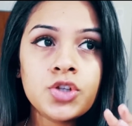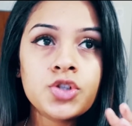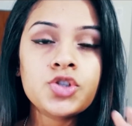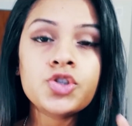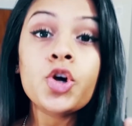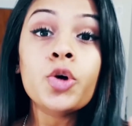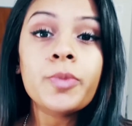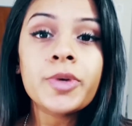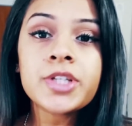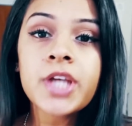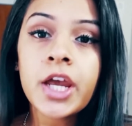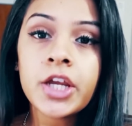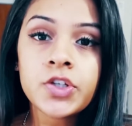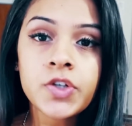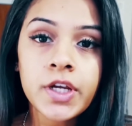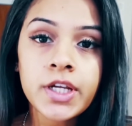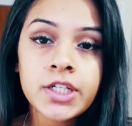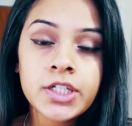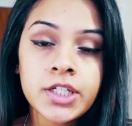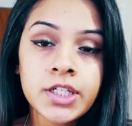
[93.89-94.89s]
so much
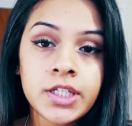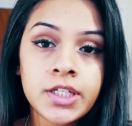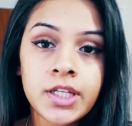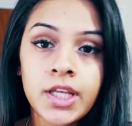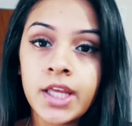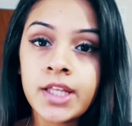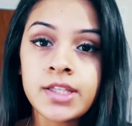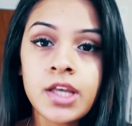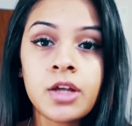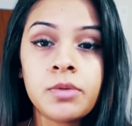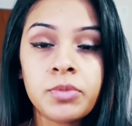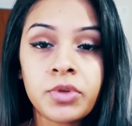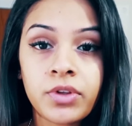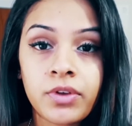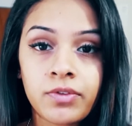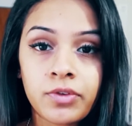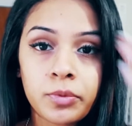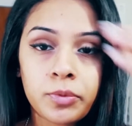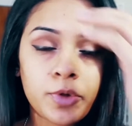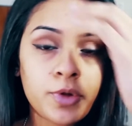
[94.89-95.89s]
hydration. It's
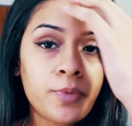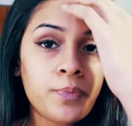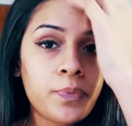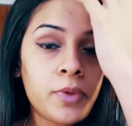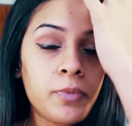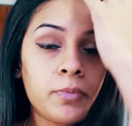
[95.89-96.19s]
unbelievable.